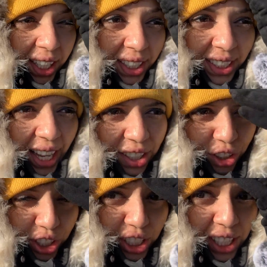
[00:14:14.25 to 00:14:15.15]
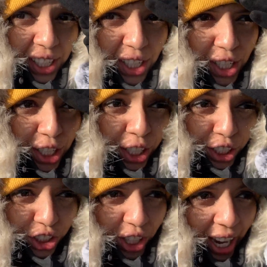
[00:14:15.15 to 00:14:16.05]
central
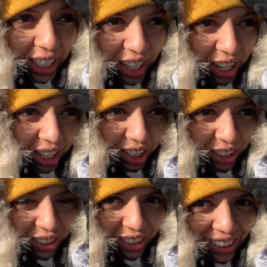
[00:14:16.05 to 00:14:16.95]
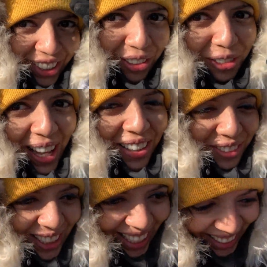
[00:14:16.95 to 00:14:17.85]
China,
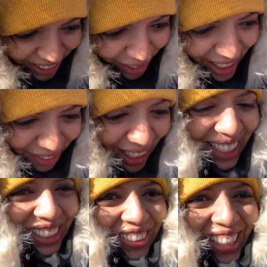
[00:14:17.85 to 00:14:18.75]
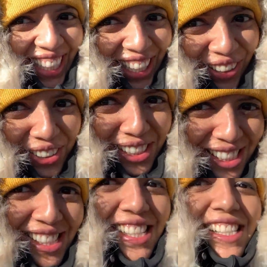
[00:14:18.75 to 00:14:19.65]
wherever that is. Where did we get on?
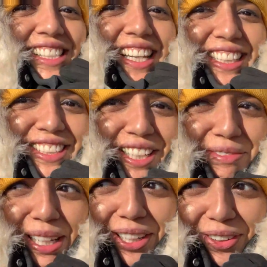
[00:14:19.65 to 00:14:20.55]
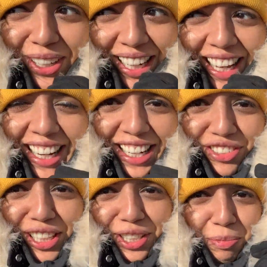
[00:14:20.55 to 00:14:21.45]
It's extremely cold and I can't
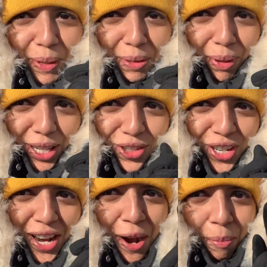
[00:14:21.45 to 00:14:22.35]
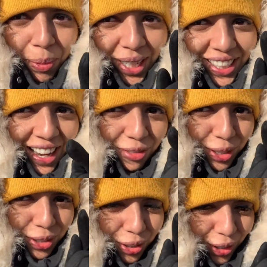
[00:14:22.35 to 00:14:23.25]
really speak much. But yeah, we
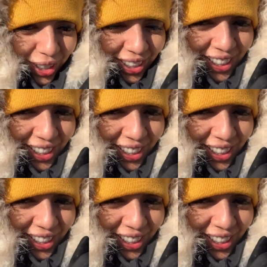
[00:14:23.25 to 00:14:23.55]
took